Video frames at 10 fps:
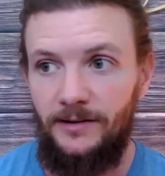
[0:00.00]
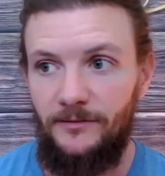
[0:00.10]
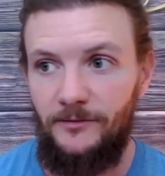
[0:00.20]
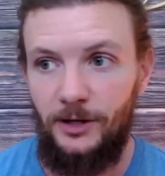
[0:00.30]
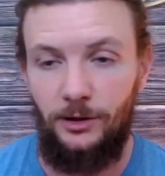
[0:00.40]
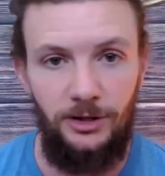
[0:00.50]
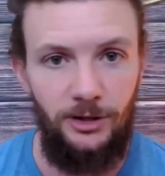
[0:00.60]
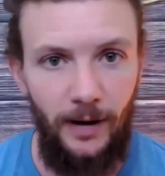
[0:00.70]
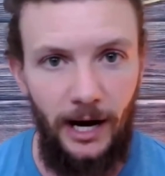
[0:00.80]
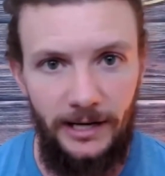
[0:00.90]
feel in
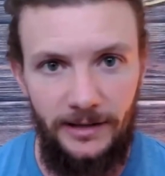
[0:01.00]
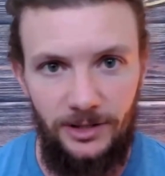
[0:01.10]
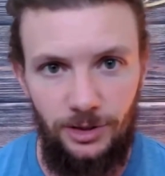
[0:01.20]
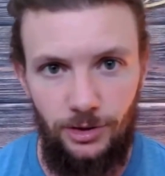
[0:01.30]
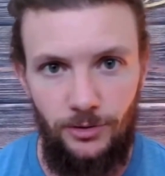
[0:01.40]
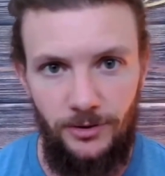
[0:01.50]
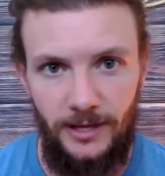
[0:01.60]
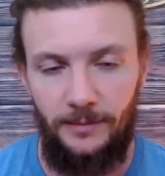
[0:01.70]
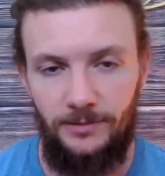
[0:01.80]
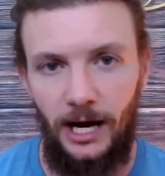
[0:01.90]
your body this truth
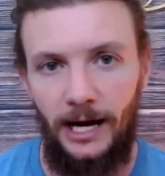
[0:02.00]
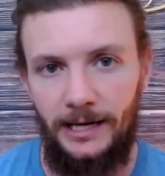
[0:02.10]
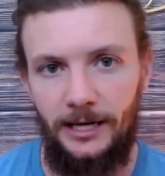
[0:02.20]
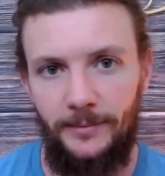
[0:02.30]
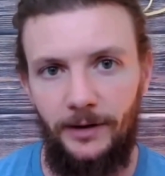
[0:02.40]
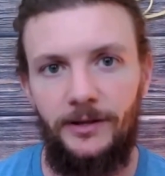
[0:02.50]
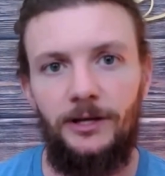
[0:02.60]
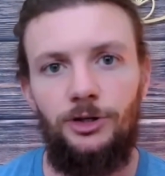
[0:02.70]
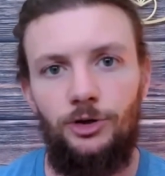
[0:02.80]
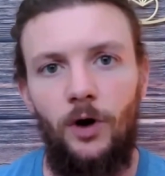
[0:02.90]
that I'm talking about,
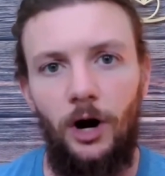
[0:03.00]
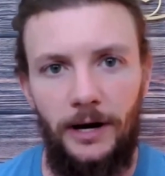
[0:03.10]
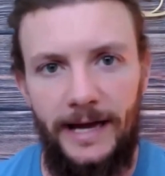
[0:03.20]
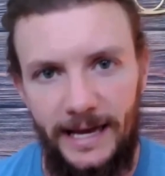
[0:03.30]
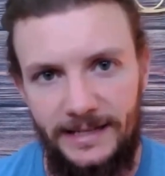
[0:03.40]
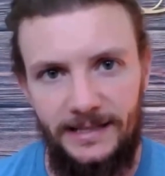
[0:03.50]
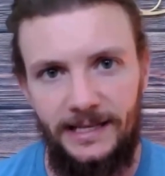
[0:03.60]
that you are it.